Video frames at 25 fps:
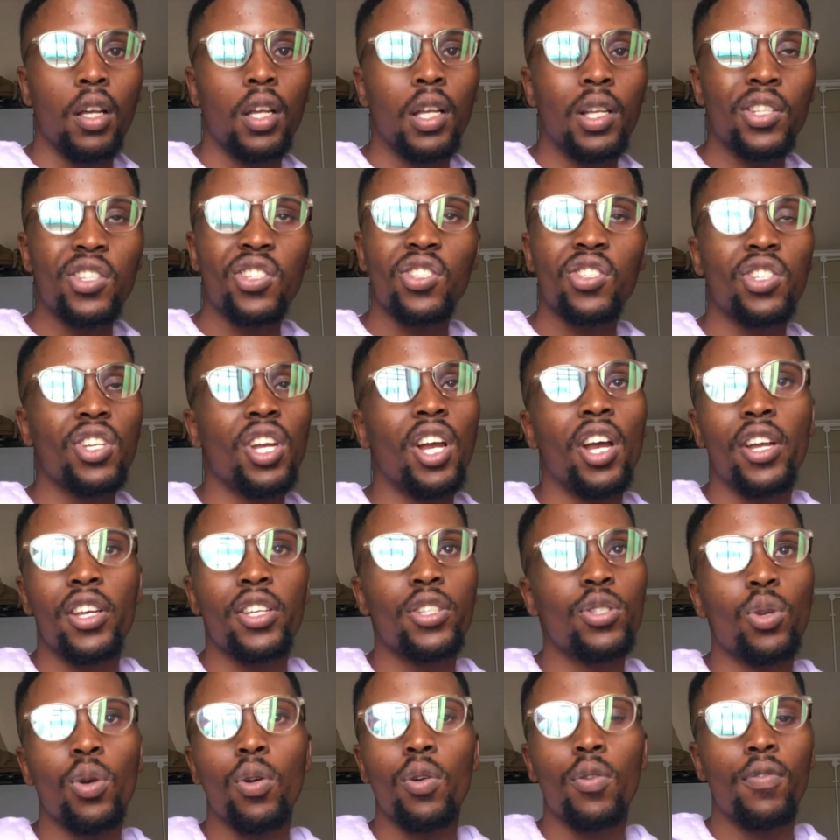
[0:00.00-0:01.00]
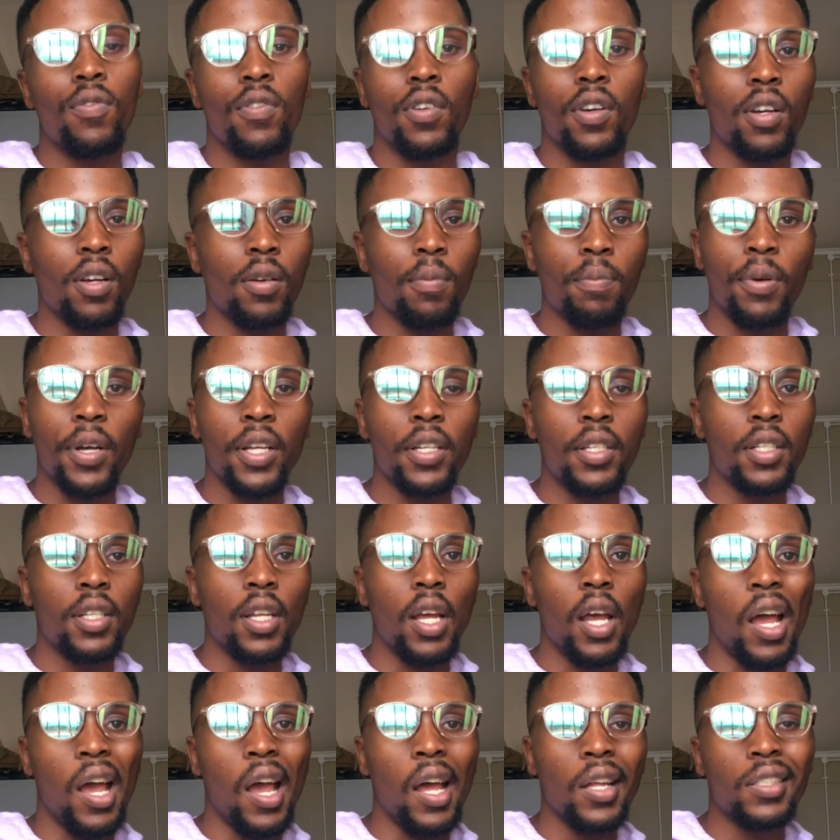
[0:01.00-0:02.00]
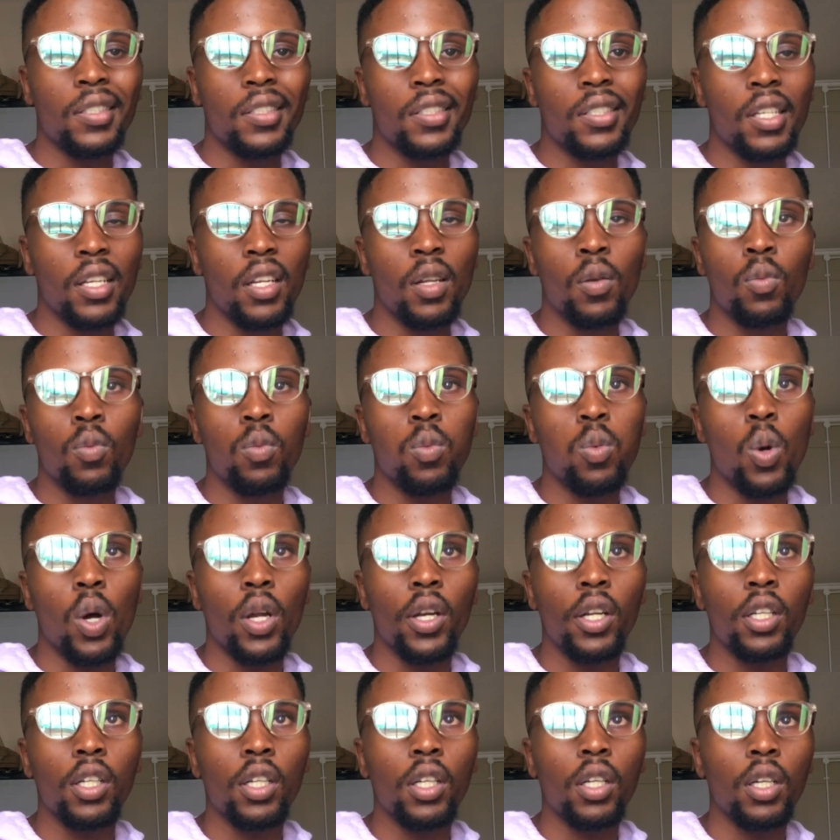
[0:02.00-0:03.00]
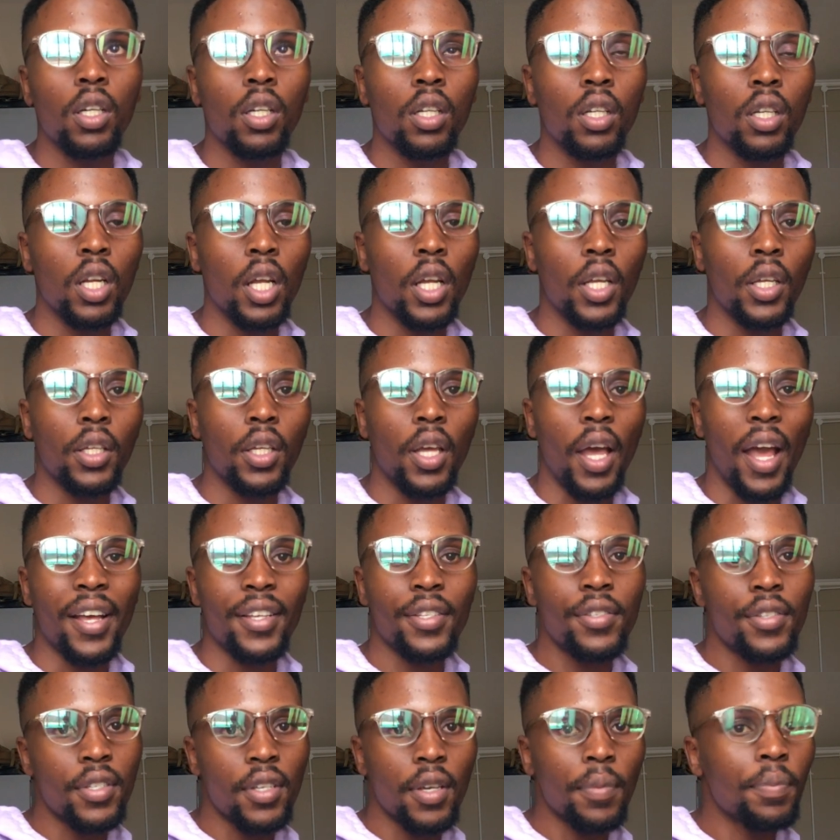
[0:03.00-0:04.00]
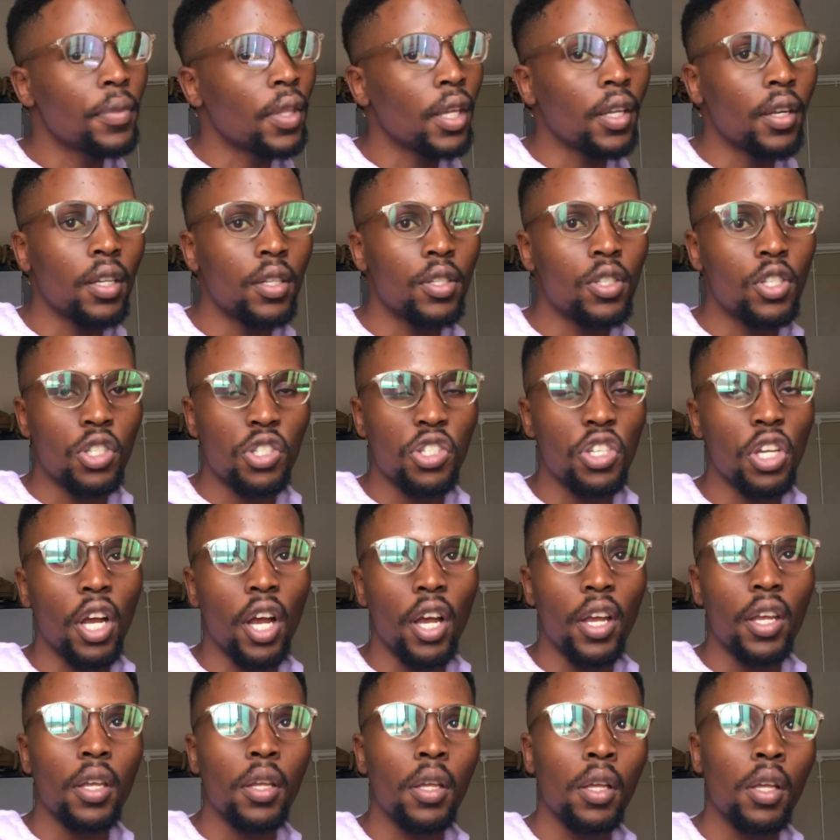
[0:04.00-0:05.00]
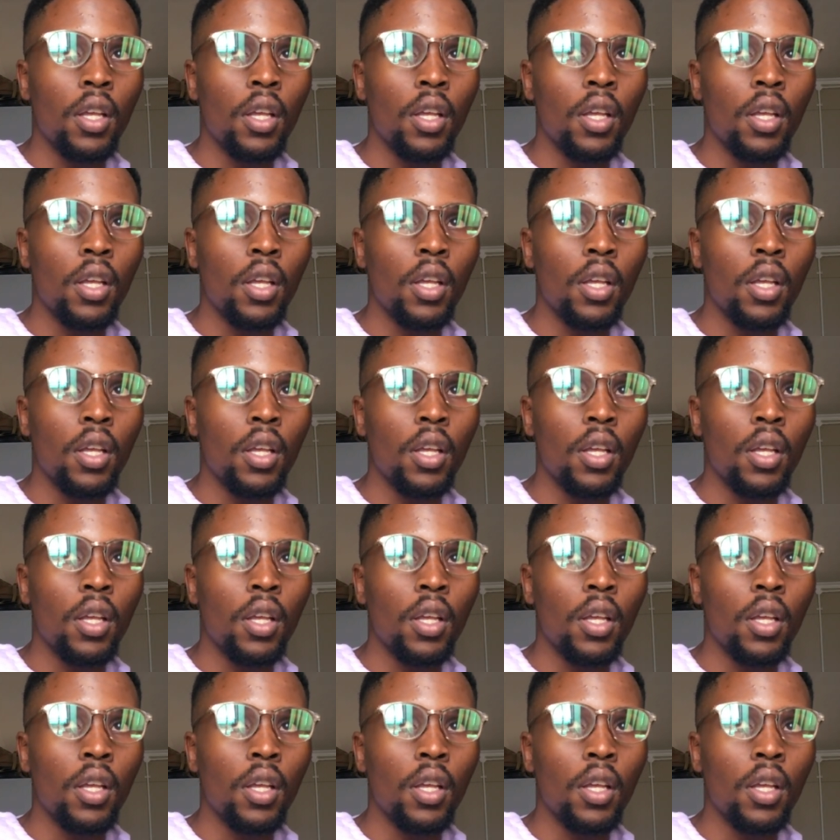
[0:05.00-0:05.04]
it's over. But I didn't wanna like accept that it's chai.